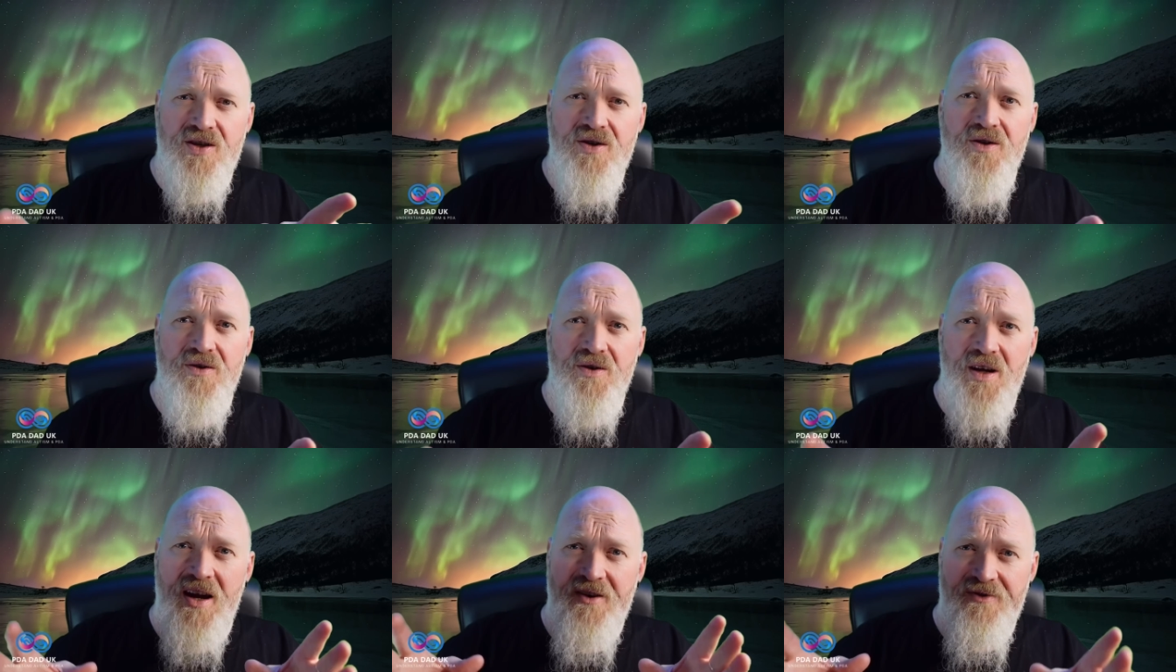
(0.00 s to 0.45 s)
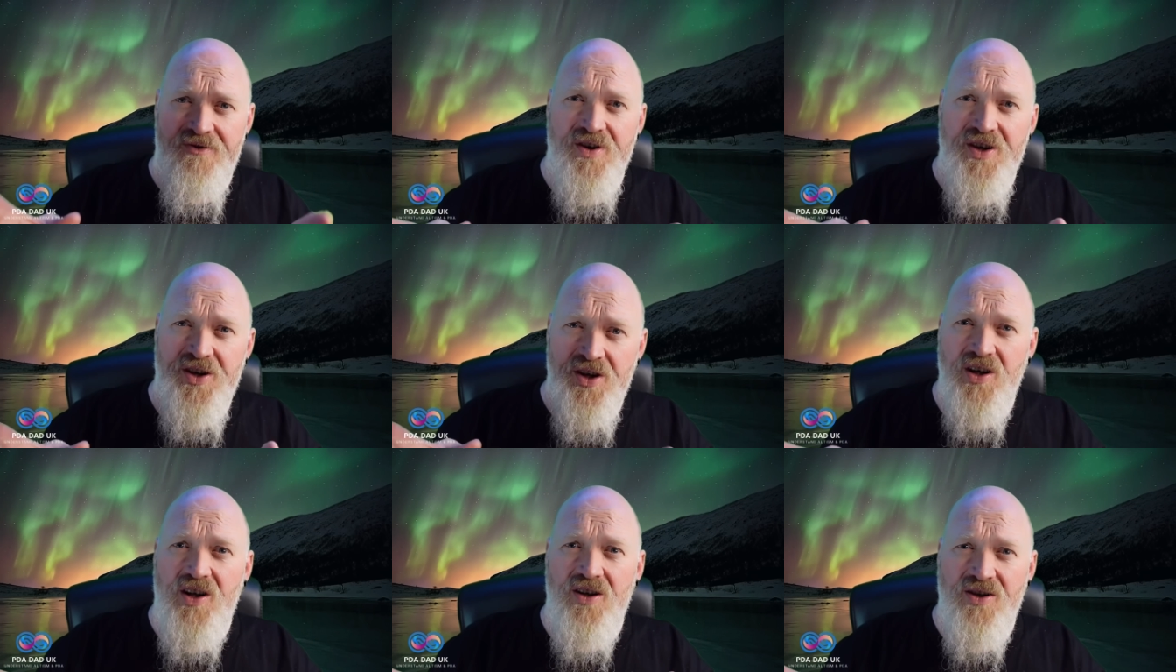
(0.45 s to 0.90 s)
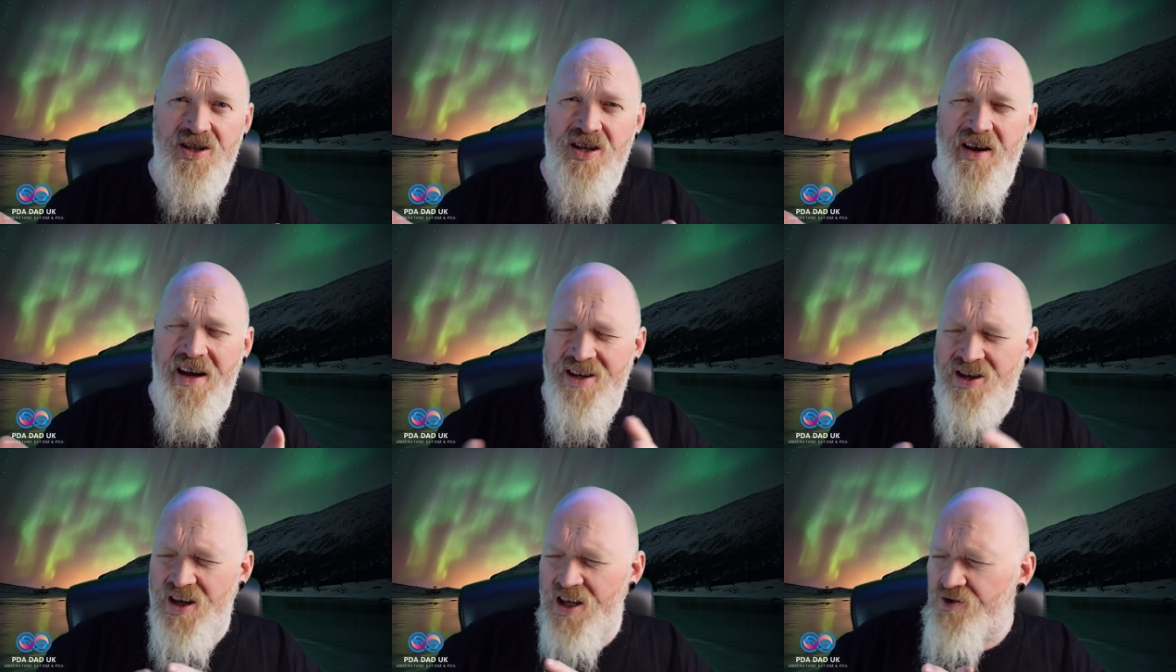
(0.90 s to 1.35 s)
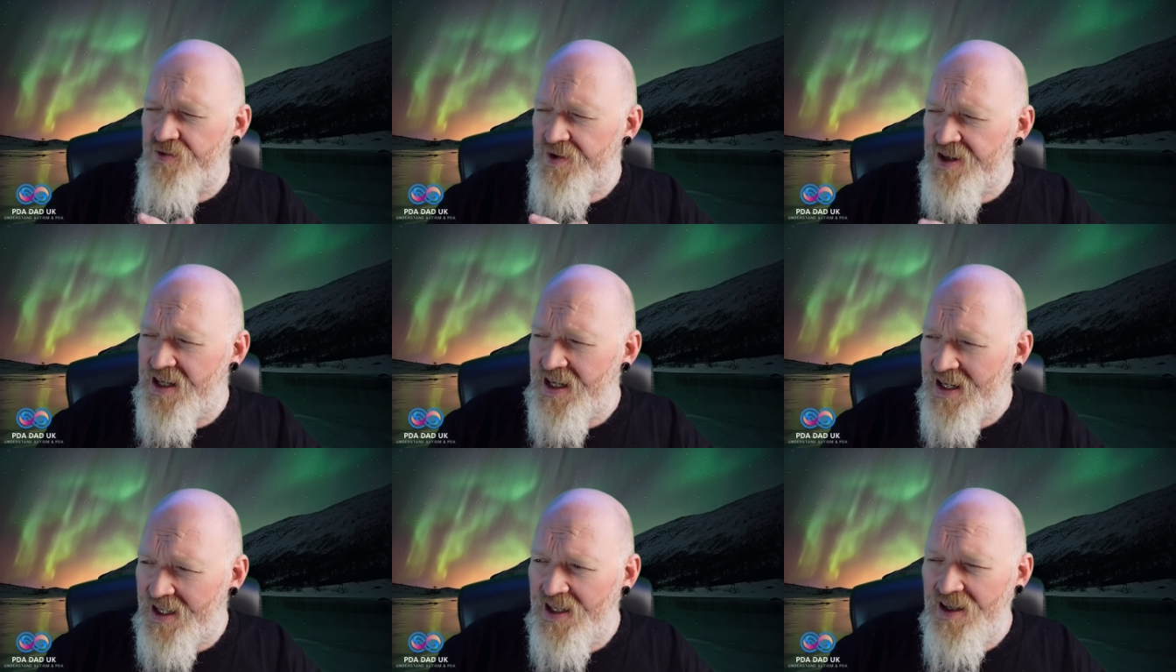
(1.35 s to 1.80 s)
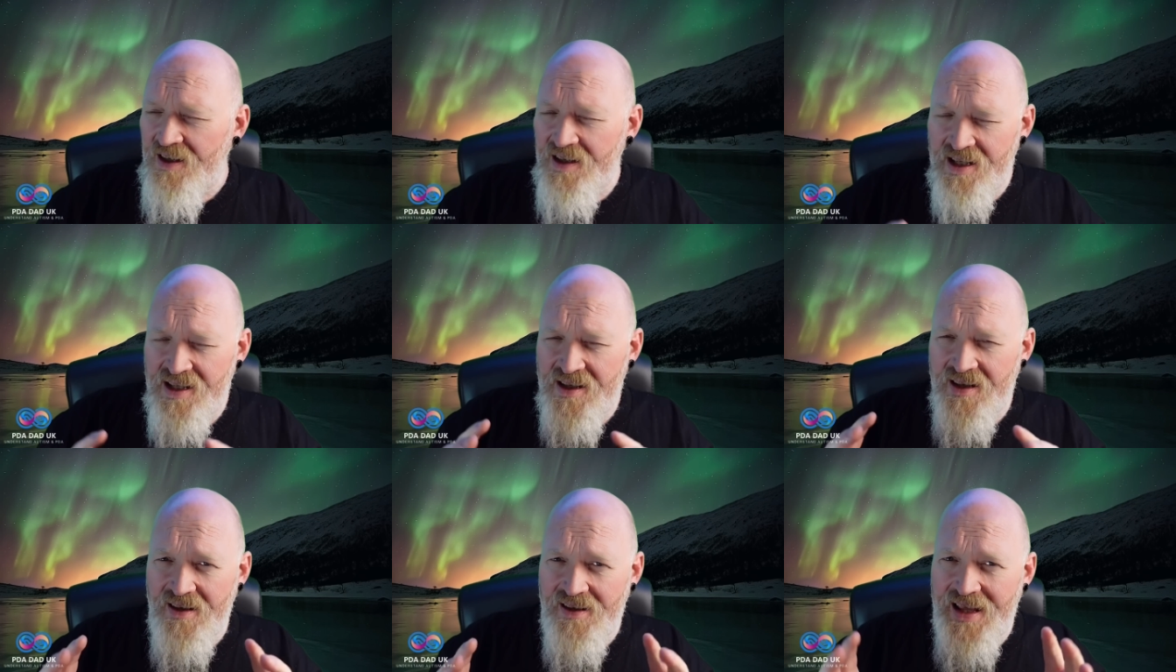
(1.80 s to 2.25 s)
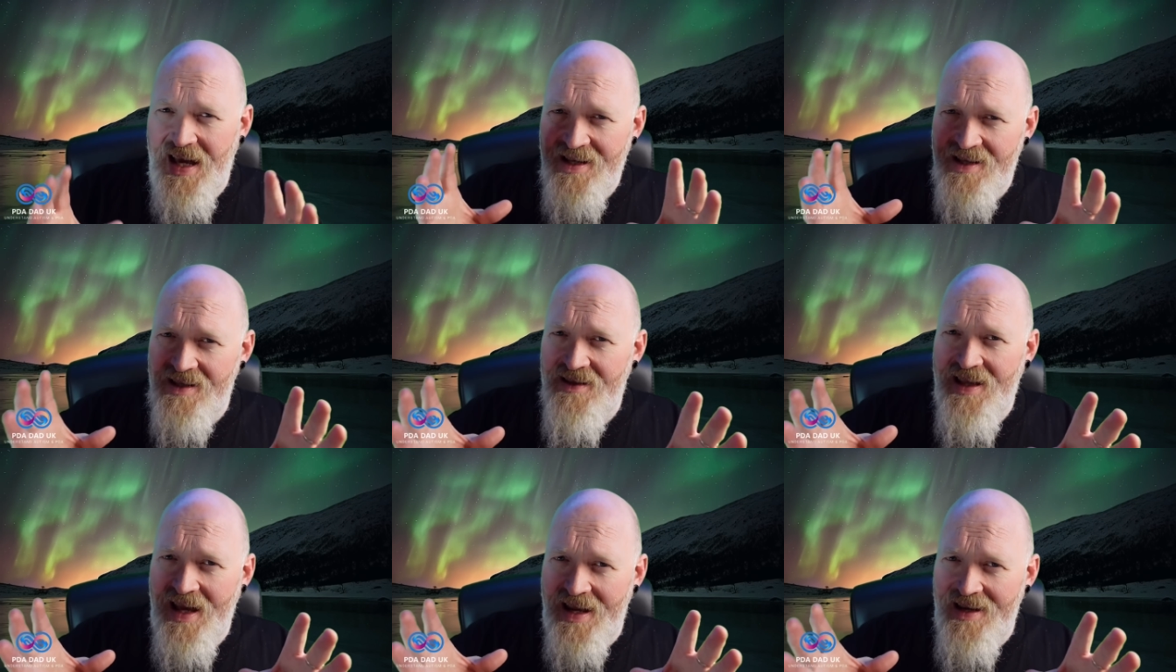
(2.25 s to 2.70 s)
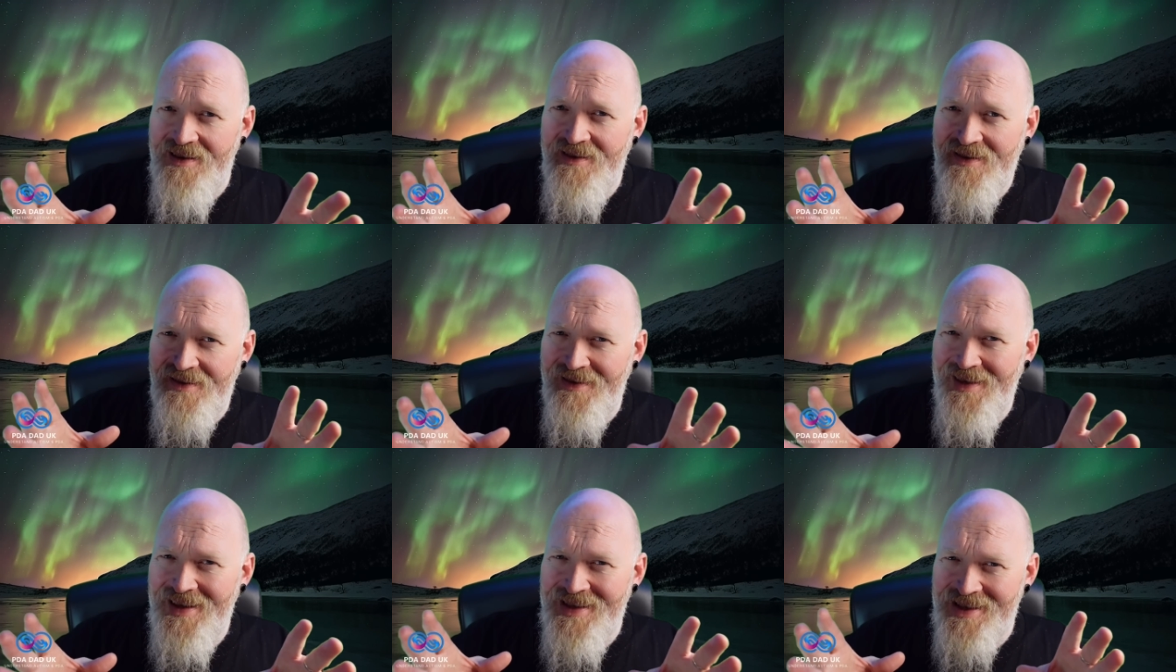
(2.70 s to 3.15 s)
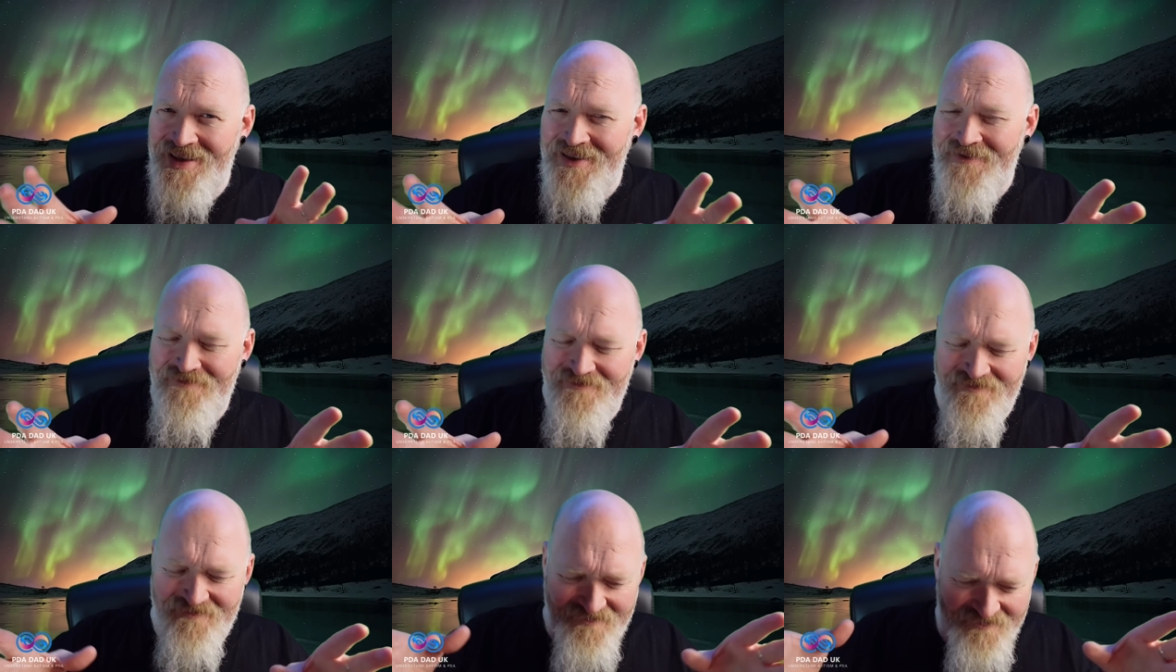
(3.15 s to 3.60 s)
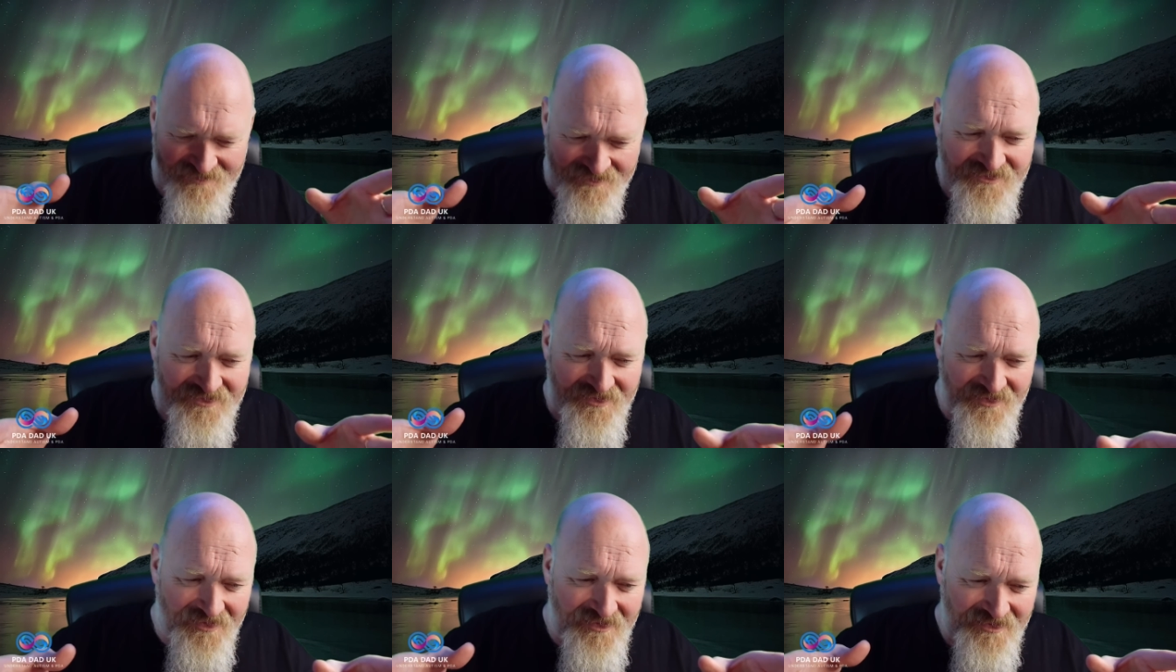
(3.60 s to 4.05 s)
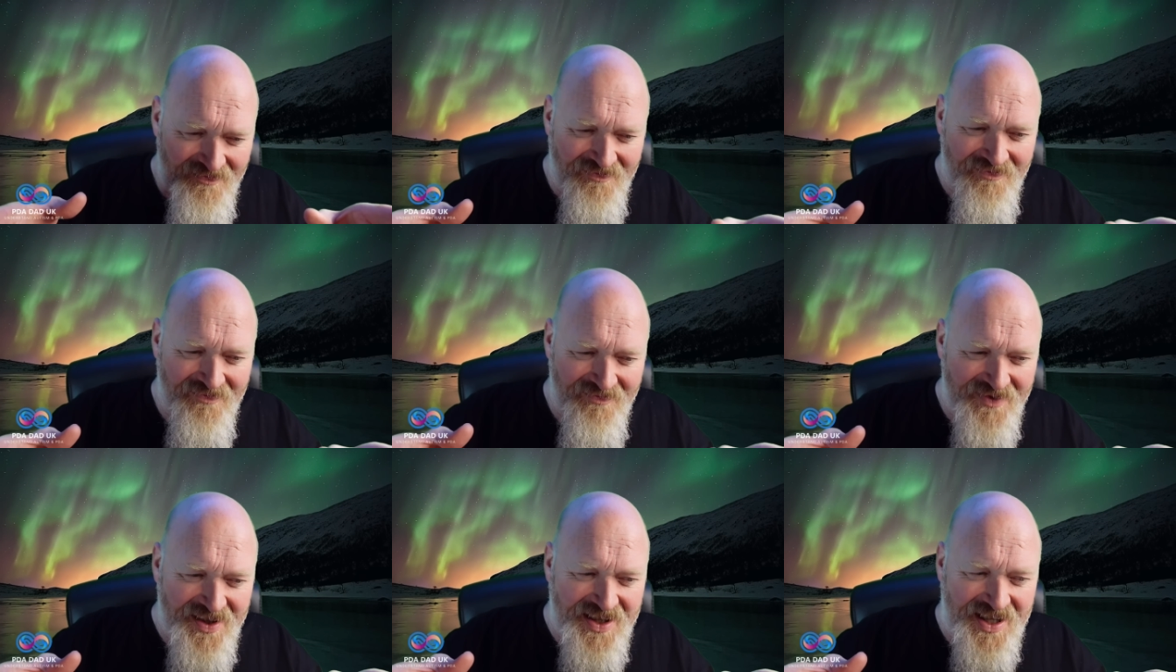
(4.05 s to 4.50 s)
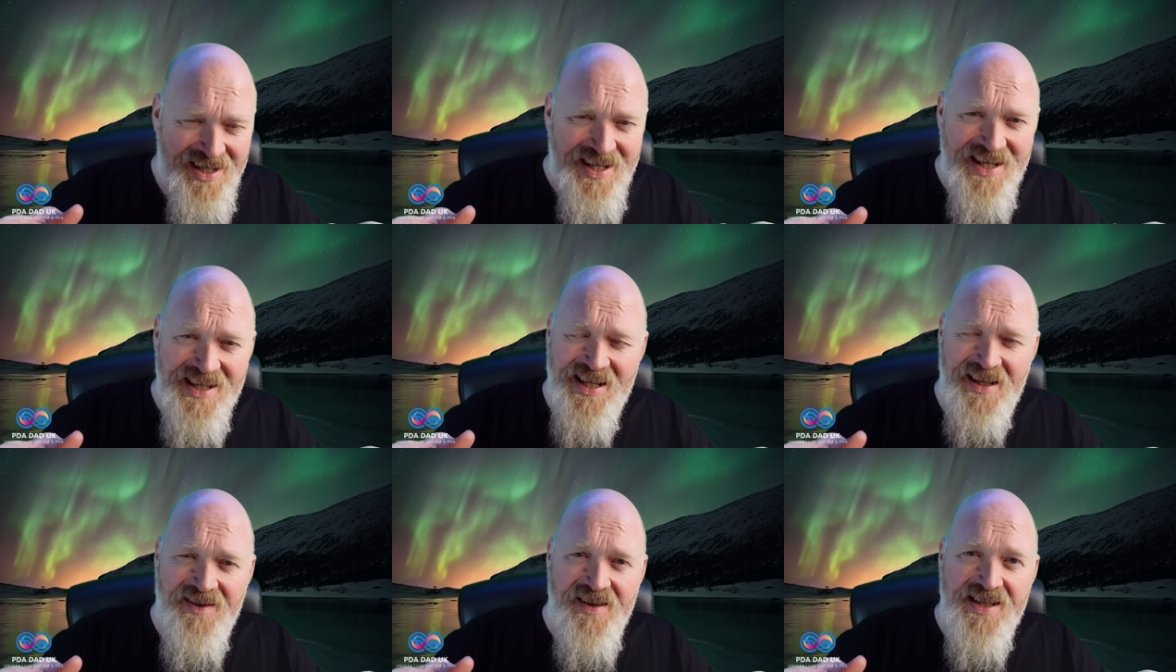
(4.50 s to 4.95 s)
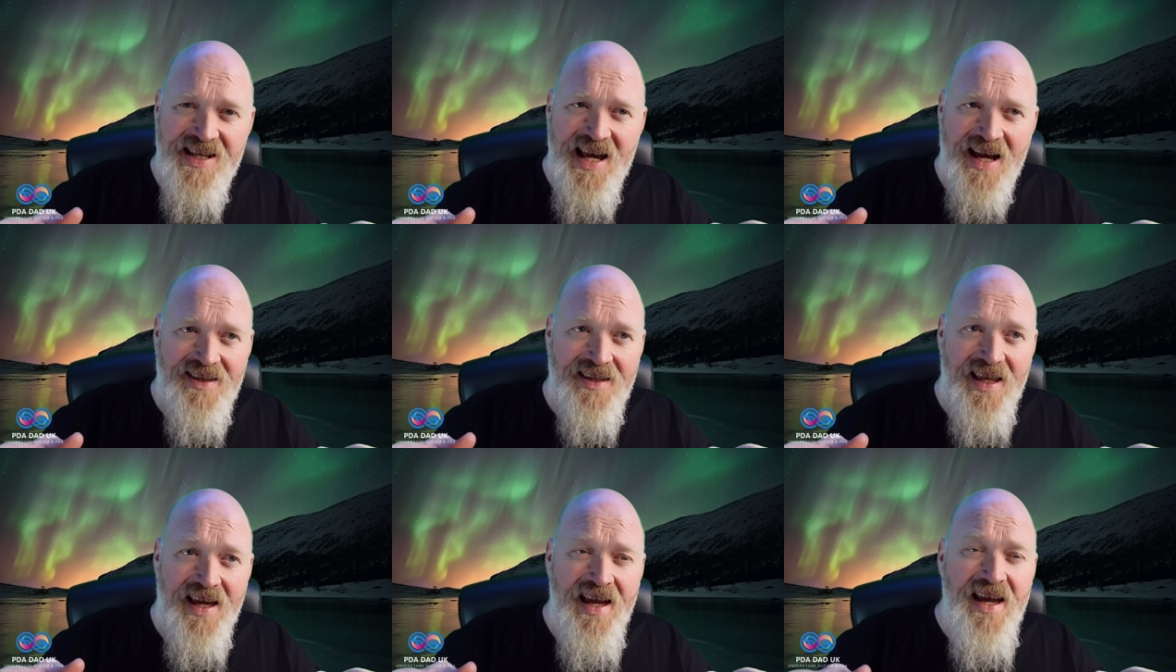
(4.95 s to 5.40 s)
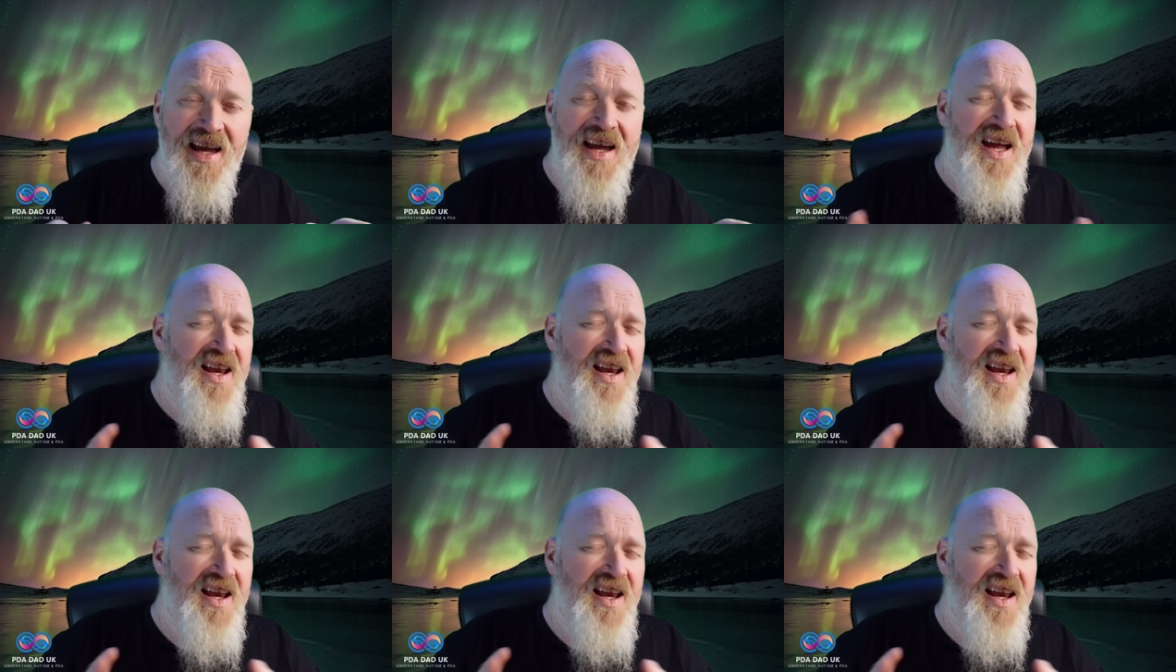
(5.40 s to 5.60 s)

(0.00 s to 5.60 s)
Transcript: to every girl. So it's, it's ridiculous that, that that is a statistic that's out there.